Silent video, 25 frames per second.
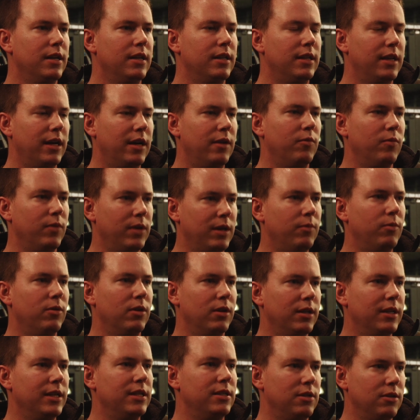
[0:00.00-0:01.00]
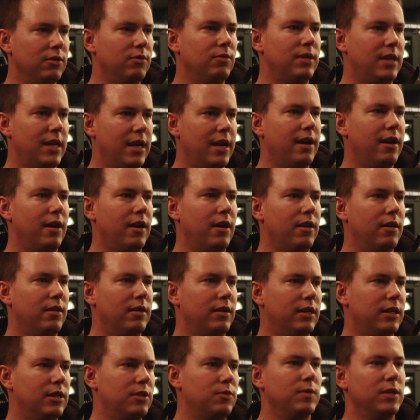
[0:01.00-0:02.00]
that we really do care,
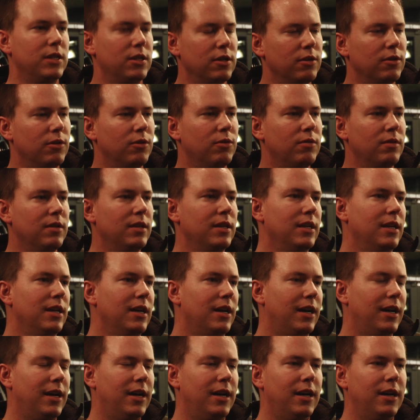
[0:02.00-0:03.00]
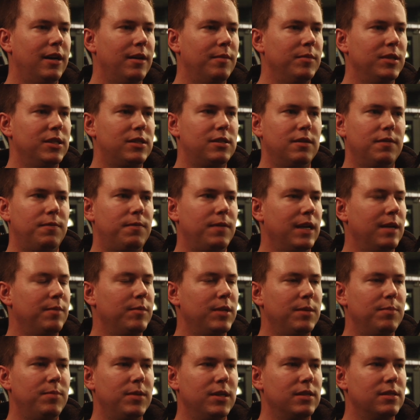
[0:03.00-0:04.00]
because we do. It's a
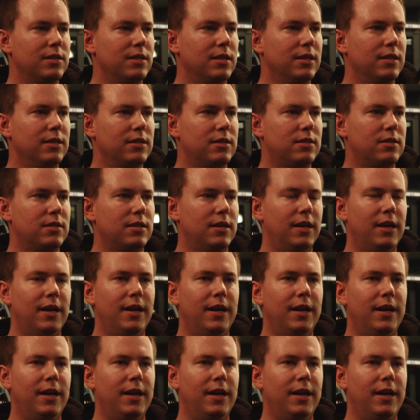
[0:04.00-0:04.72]
family business.